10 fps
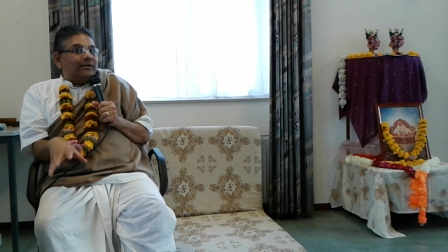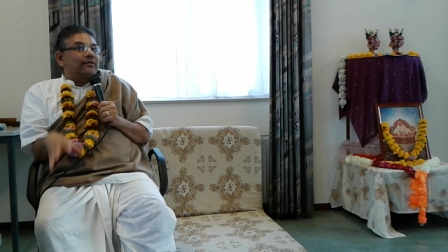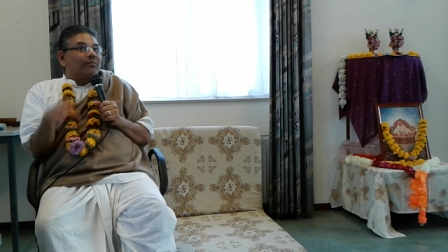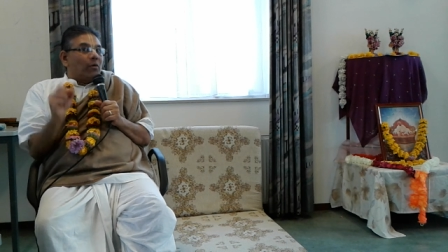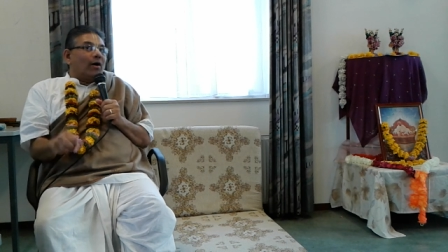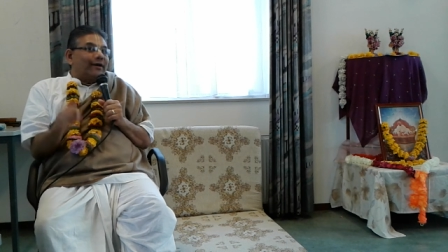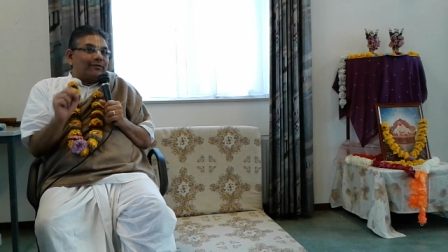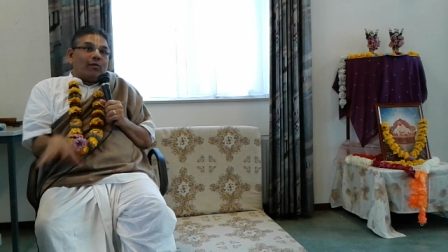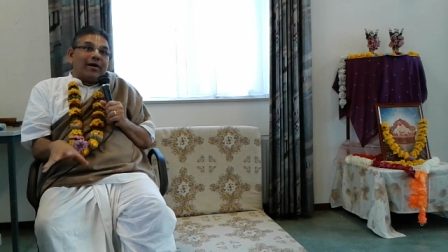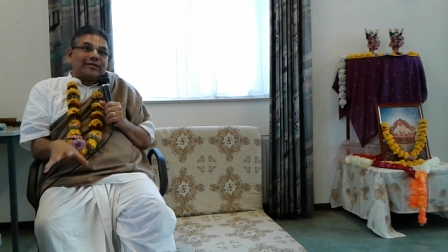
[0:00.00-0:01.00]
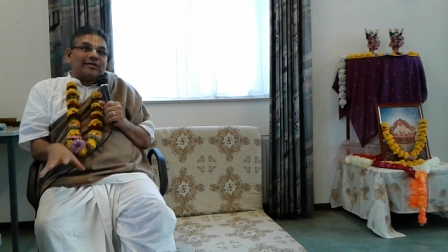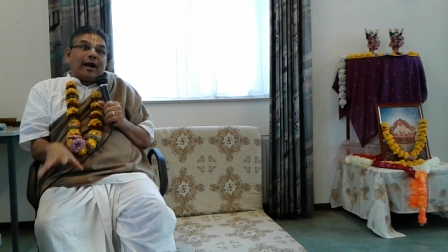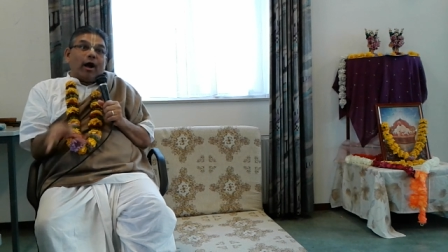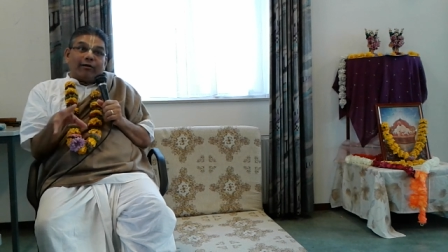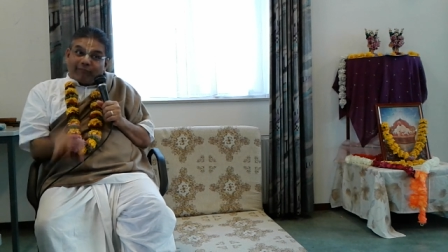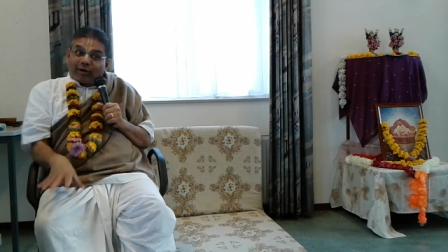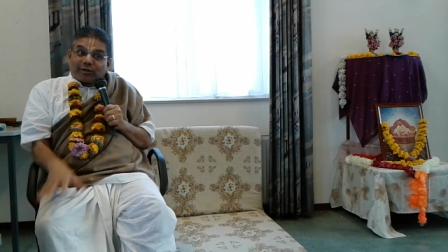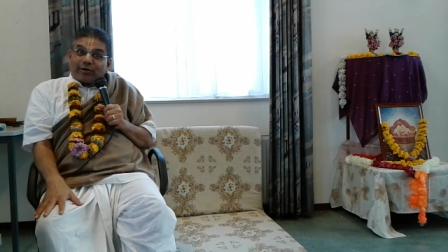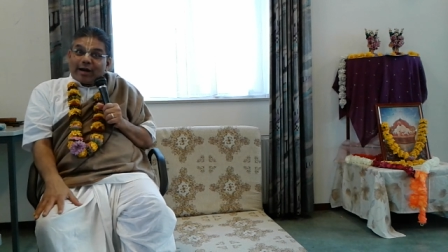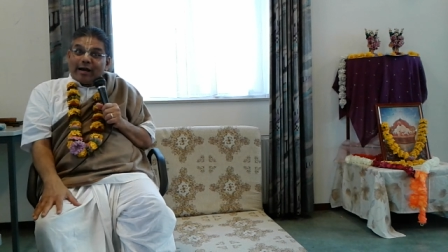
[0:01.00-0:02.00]
the more it wants, and
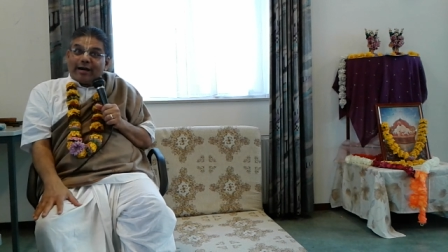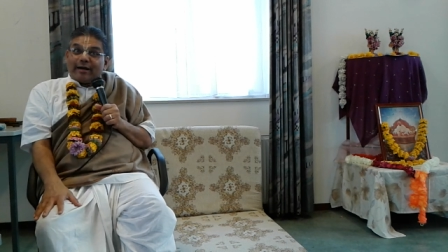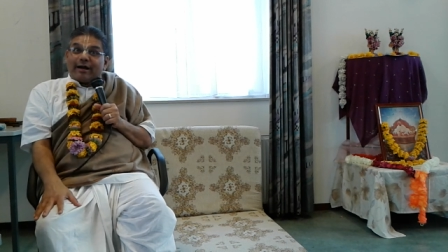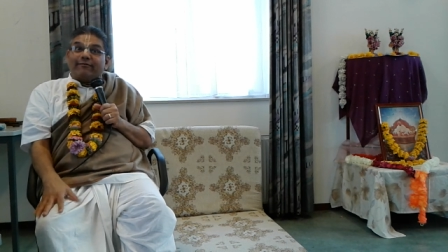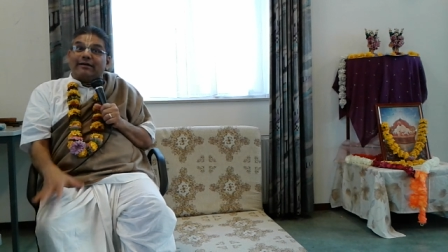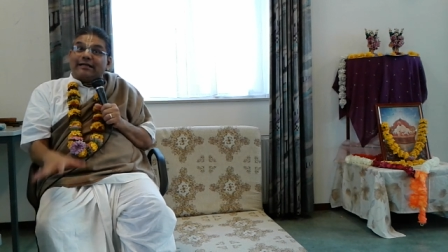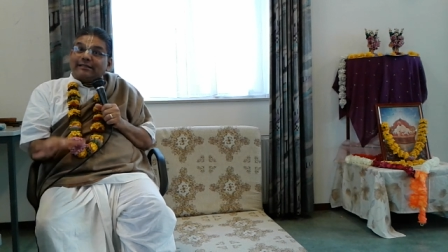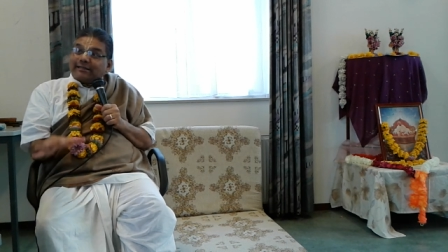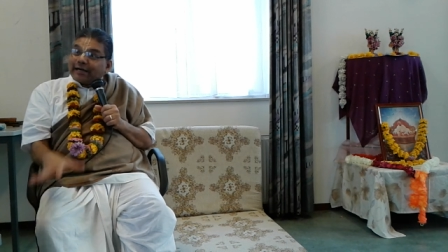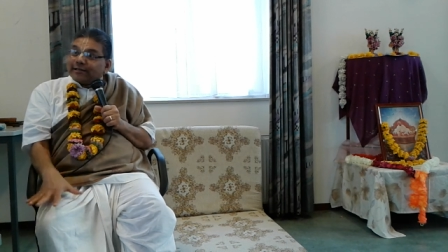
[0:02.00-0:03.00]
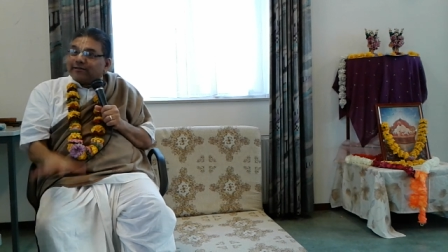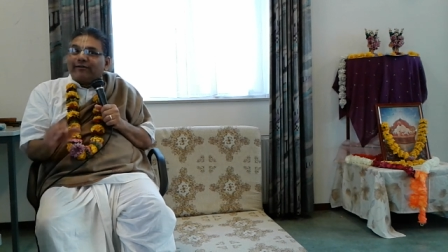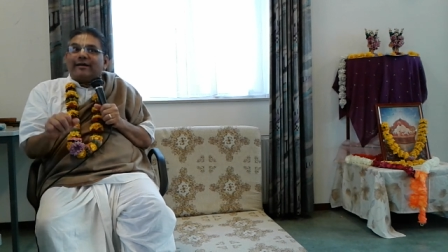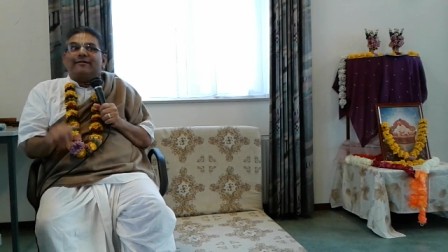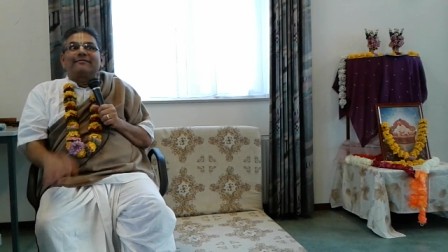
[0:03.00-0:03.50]
unfortunately it never is satisfied.